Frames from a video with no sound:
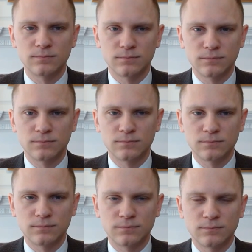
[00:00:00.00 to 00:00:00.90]

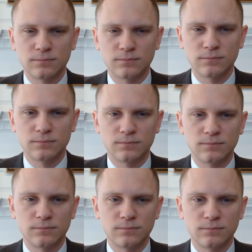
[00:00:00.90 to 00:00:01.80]

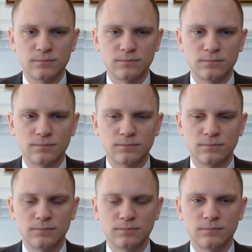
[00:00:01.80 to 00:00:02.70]

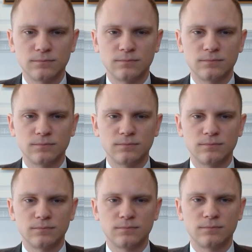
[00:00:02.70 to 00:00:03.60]

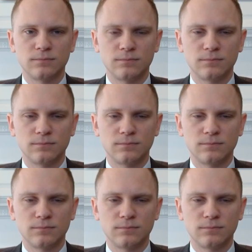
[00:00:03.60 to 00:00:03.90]
The person shown says nothing.